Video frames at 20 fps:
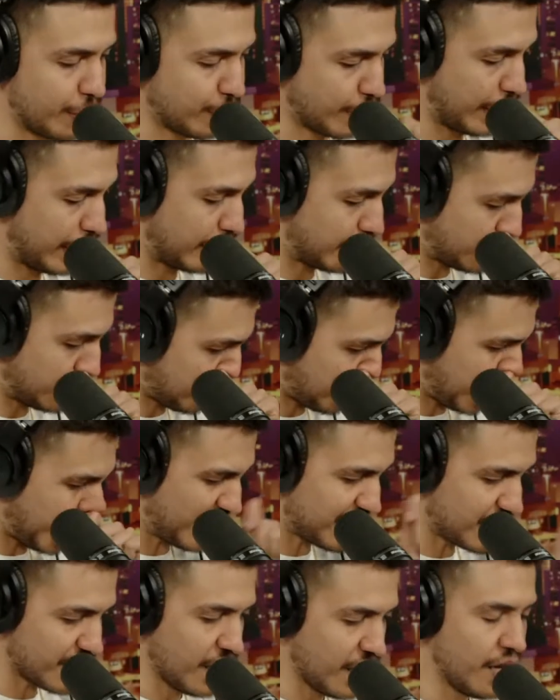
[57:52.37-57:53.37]
Okay, so
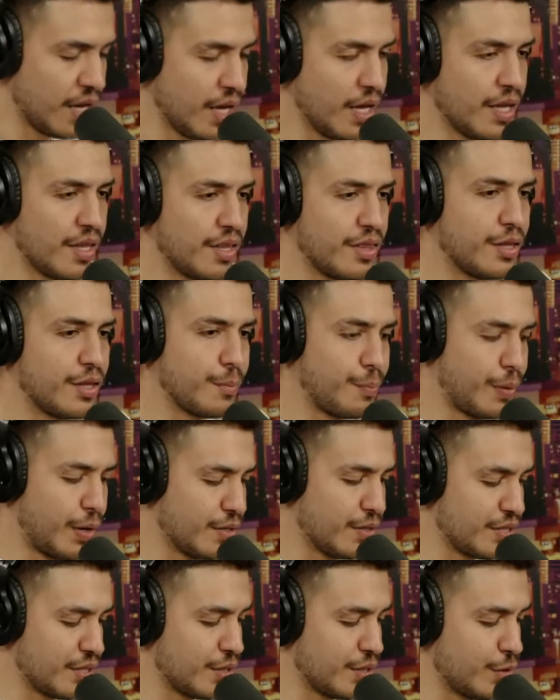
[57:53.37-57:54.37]
guys, the
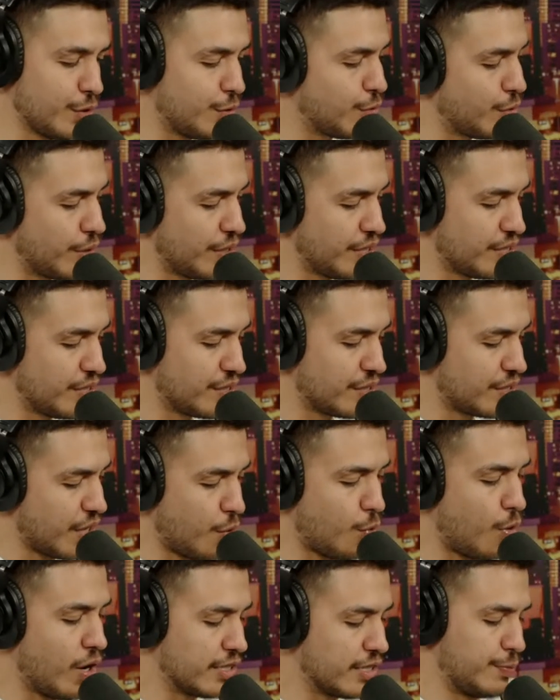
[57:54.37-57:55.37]
person who is a
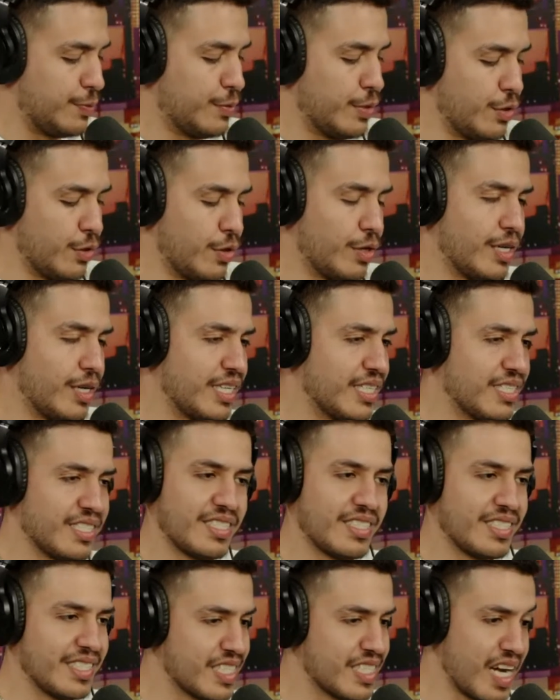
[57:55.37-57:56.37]
entrepreneur
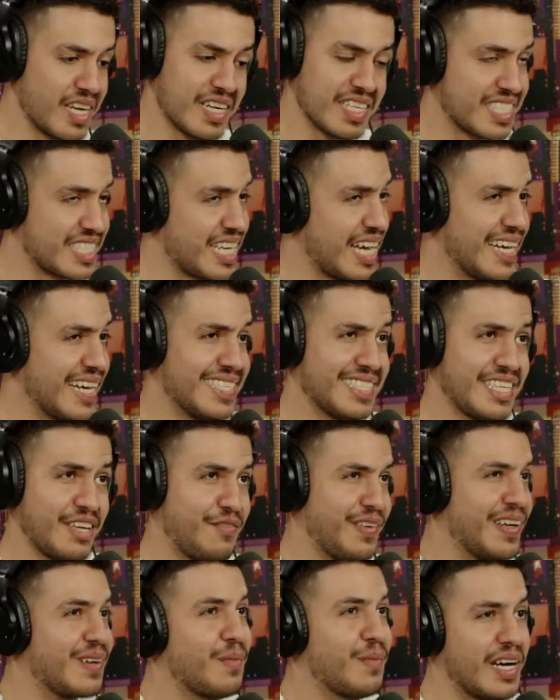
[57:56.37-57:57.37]
is not a
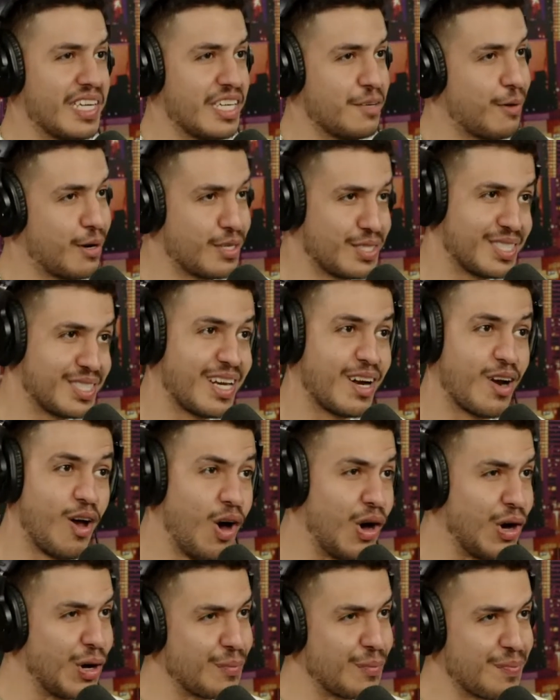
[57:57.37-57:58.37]
scientific minded person at
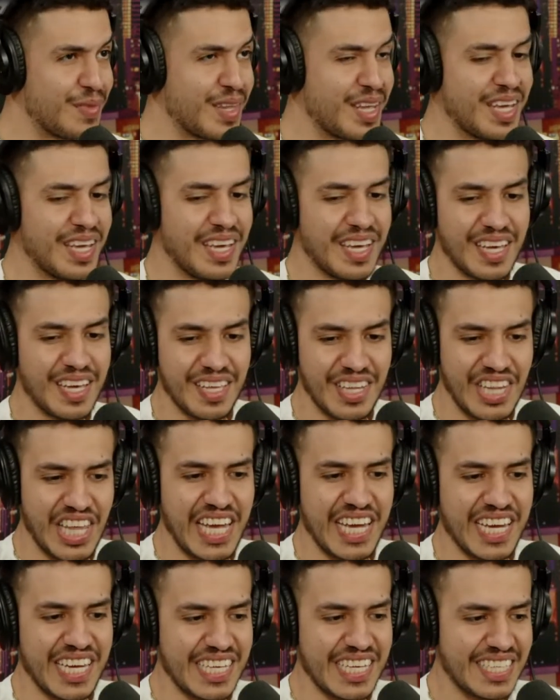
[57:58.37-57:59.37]
all.
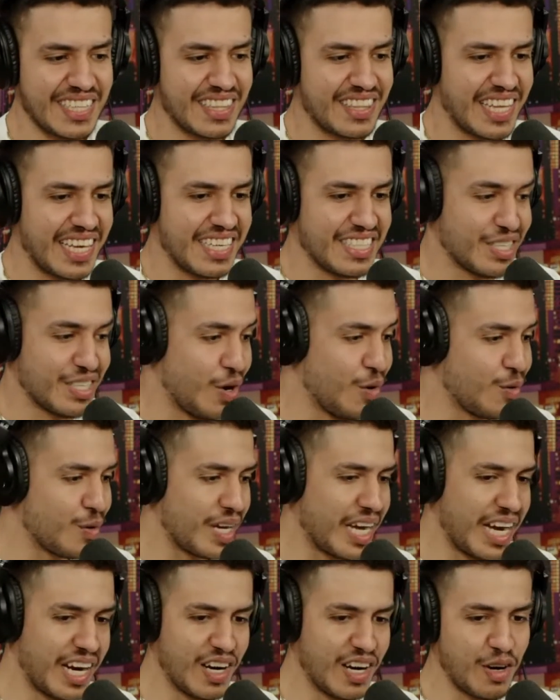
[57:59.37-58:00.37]
They don't
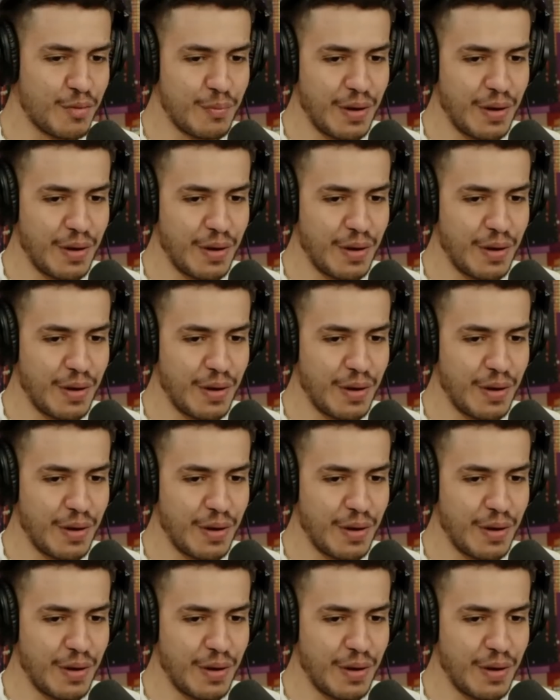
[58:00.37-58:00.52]
care